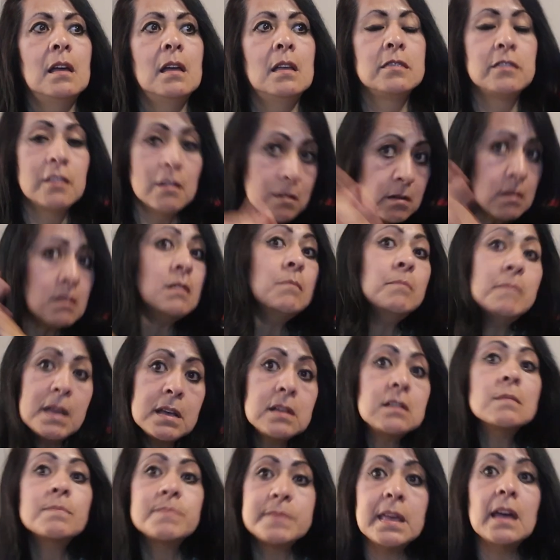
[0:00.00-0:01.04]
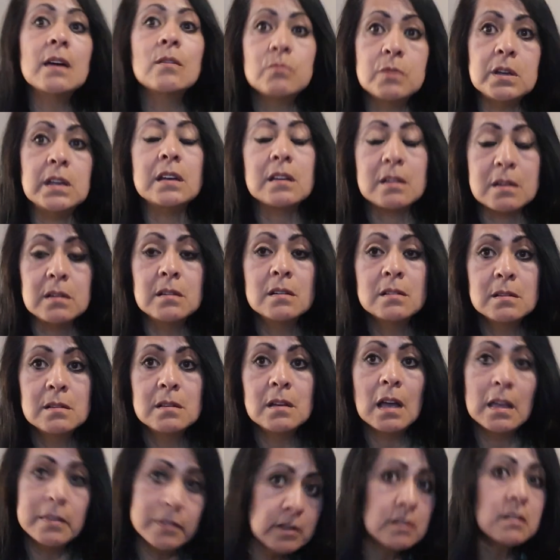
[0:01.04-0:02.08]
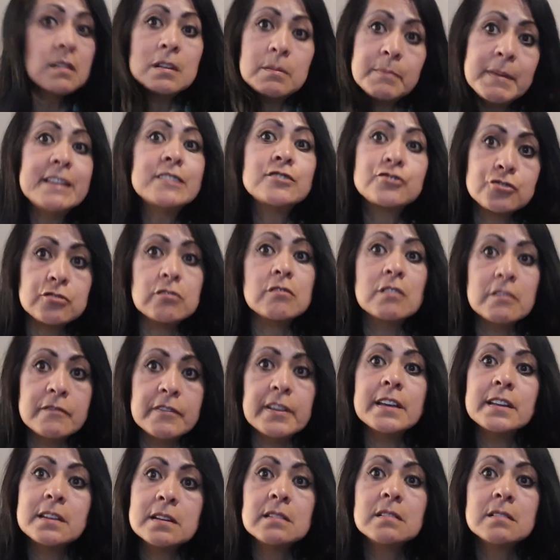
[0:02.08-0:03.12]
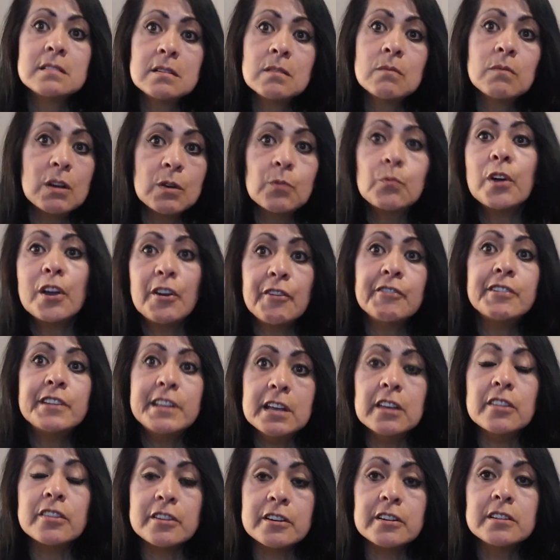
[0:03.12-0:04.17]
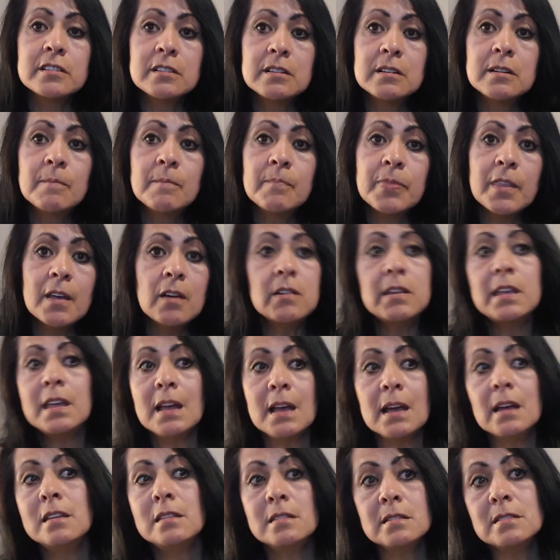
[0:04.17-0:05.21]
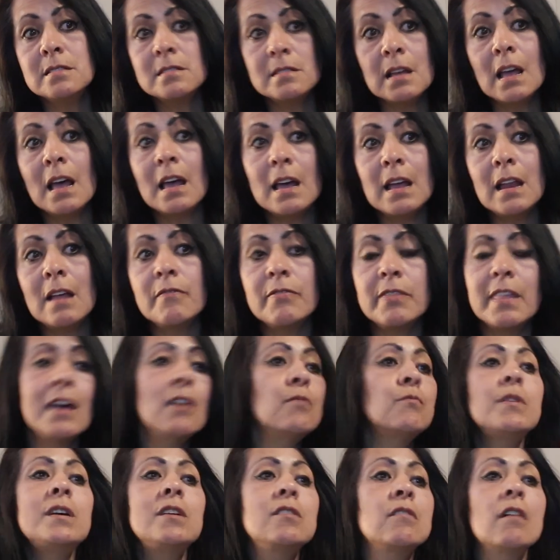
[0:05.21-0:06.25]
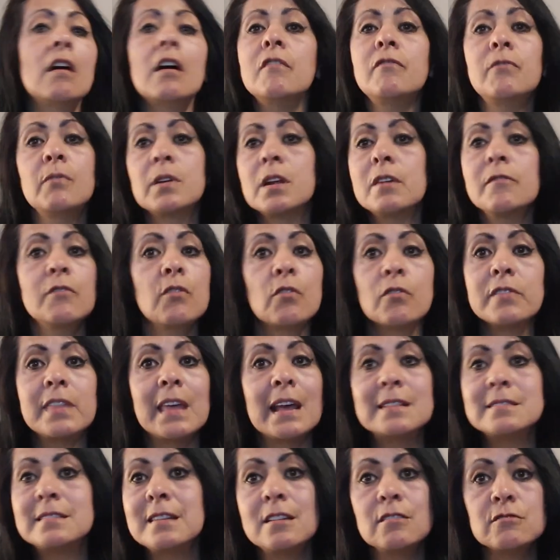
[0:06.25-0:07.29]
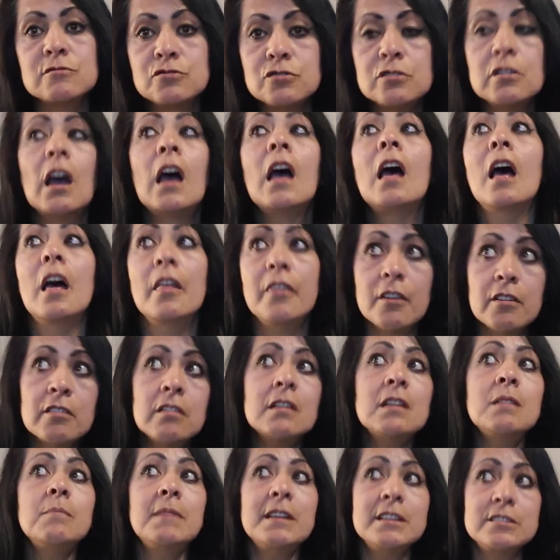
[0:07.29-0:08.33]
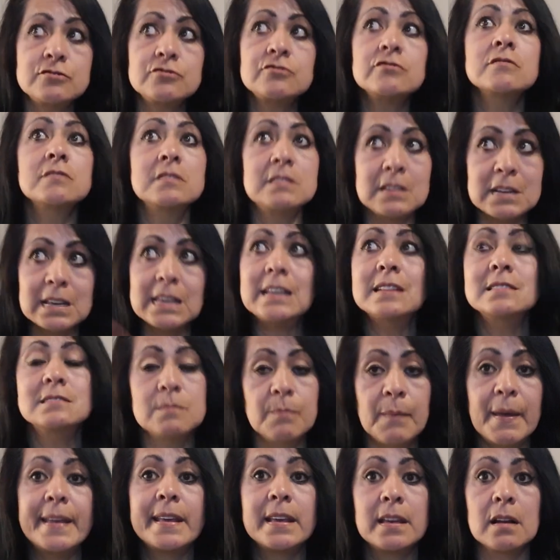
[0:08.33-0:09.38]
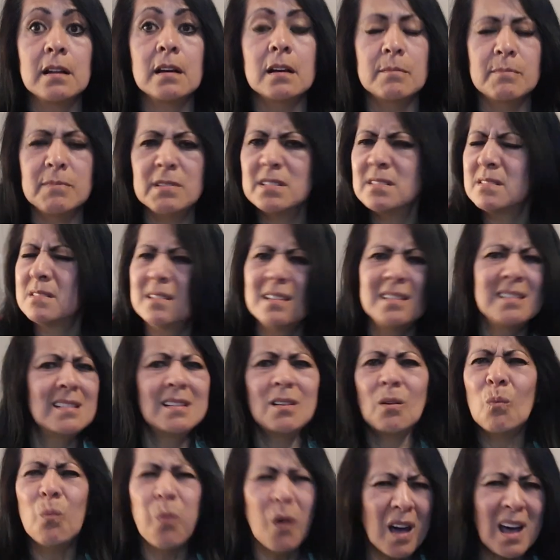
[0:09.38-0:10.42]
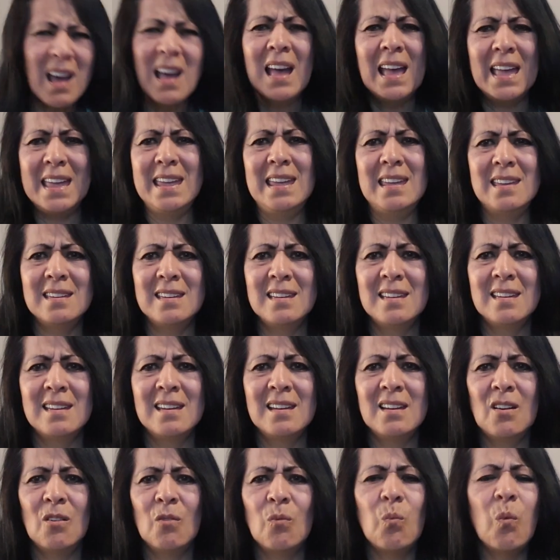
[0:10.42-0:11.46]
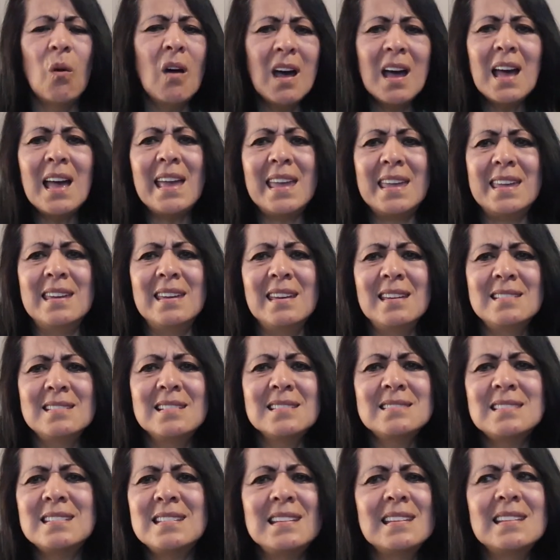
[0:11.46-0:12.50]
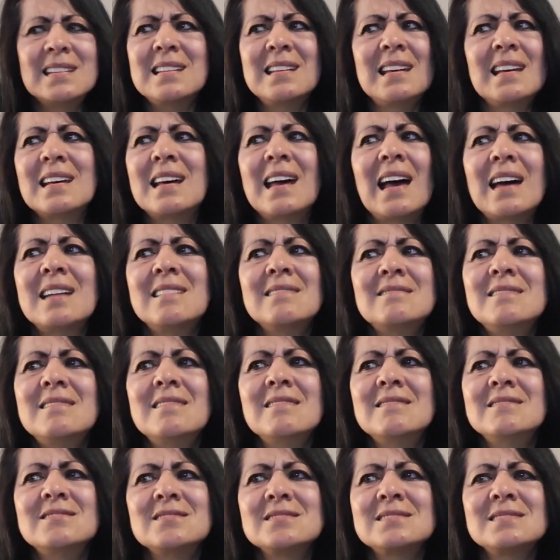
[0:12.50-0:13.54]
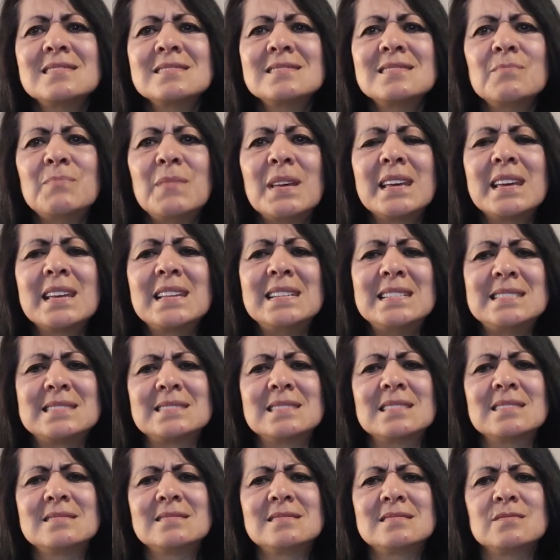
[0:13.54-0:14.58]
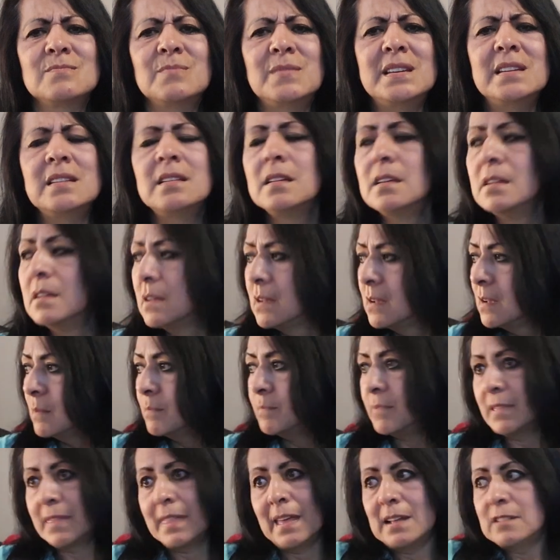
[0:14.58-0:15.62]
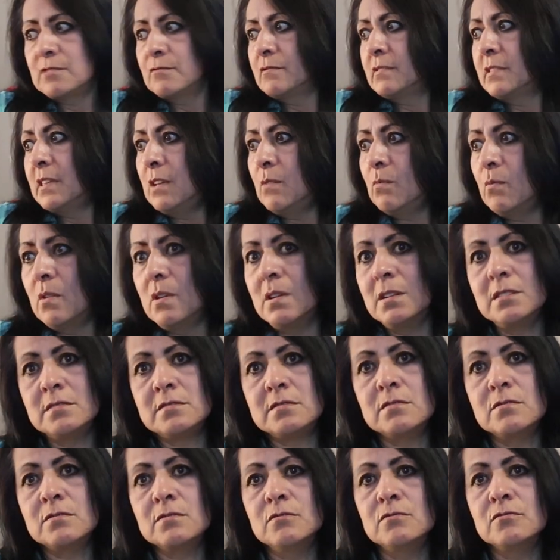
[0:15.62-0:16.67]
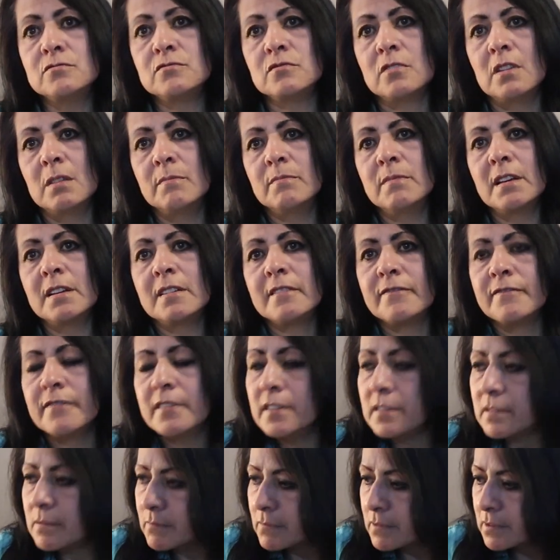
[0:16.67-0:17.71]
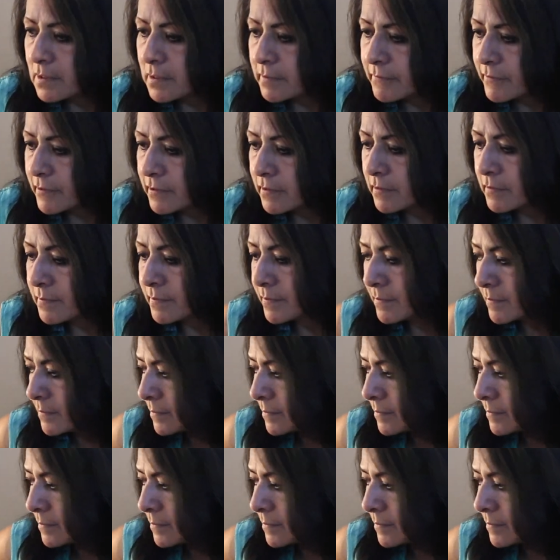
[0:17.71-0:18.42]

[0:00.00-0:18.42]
They're going to make up that week. And they're going to make sure of it. One way or the other. Oh yeah, you have that week off, whatever, or that day or two. And they're going to make sure that the kids make it up. Why? I don't know. It just doesn't make any sense to me. But that's what they want to do. So I'm like, fine, whatever.